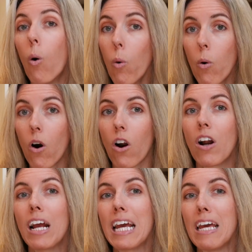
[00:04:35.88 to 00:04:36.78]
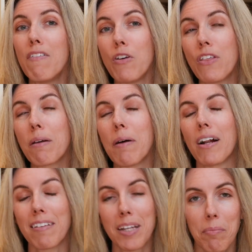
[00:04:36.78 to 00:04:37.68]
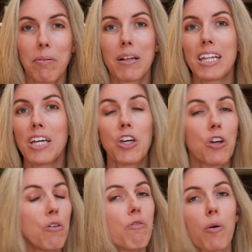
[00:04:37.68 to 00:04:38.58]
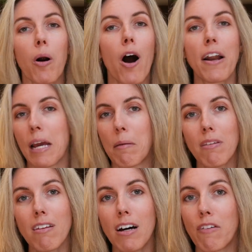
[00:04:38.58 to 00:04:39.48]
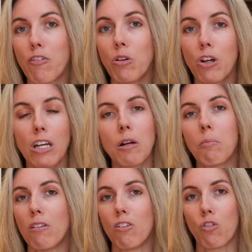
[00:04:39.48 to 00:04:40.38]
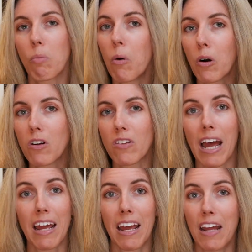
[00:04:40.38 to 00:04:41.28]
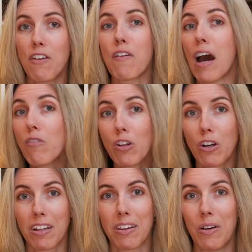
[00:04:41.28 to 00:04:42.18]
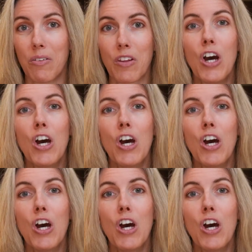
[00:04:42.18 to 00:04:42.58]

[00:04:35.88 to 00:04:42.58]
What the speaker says: Or if you think about typically Q4 on Amazon, if you look at your business reports and you've ever looked at those,